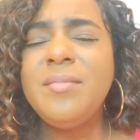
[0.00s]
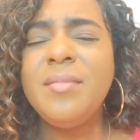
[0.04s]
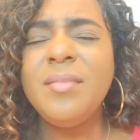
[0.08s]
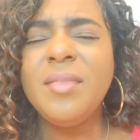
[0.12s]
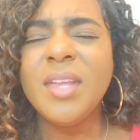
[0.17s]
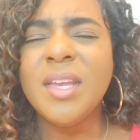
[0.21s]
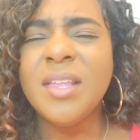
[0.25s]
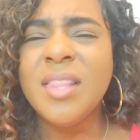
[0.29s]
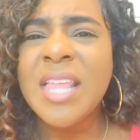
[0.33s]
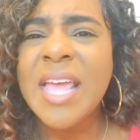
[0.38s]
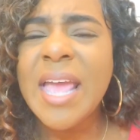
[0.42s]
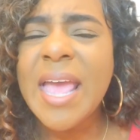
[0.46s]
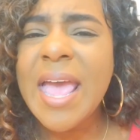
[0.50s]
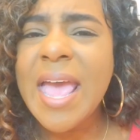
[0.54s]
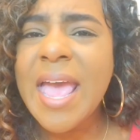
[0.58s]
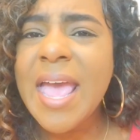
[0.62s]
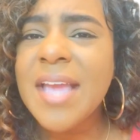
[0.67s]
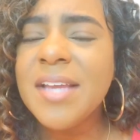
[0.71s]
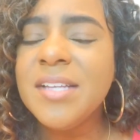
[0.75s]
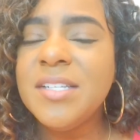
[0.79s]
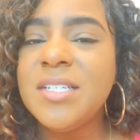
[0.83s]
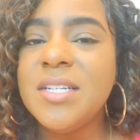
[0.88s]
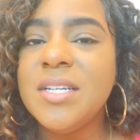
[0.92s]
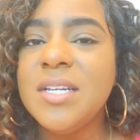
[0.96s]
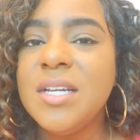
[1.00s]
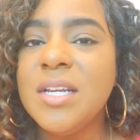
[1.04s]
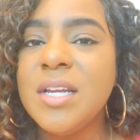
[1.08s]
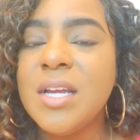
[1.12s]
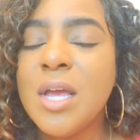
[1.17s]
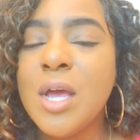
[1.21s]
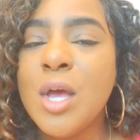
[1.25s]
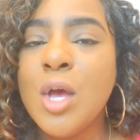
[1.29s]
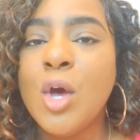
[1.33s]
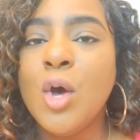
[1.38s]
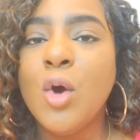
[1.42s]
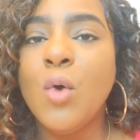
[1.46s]
the acting
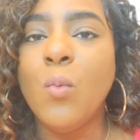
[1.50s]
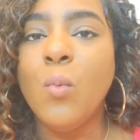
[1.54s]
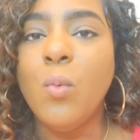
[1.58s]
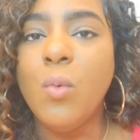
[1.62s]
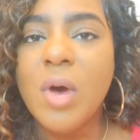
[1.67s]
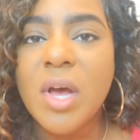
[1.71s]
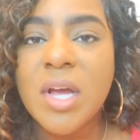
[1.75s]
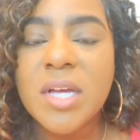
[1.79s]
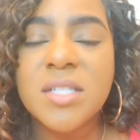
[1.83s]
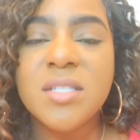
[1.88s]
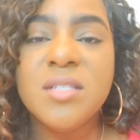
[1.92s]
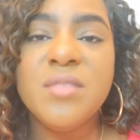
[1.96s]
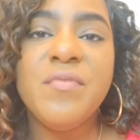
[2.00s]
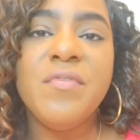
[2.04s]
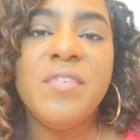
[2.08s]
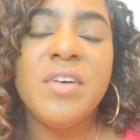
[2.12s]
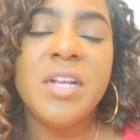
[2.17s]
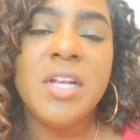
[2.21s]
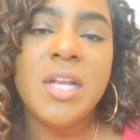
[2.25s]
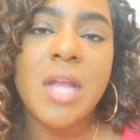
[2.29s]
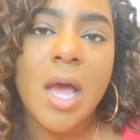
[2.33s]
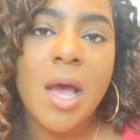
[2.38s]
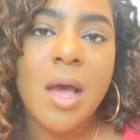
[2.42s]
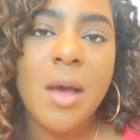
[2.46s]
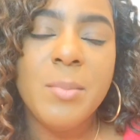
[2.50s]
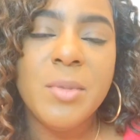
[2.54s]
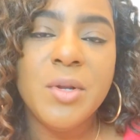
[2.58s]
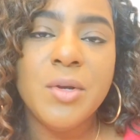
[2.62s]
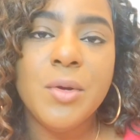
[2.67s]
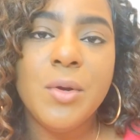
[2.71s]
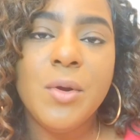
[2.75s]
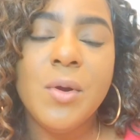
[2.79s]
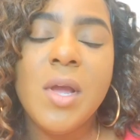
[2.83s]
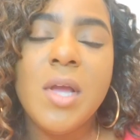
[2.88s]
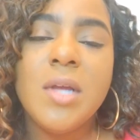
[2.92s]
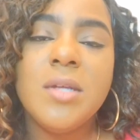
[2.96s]
was
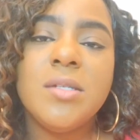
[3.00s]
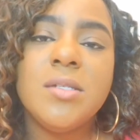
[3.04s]
phenomenal.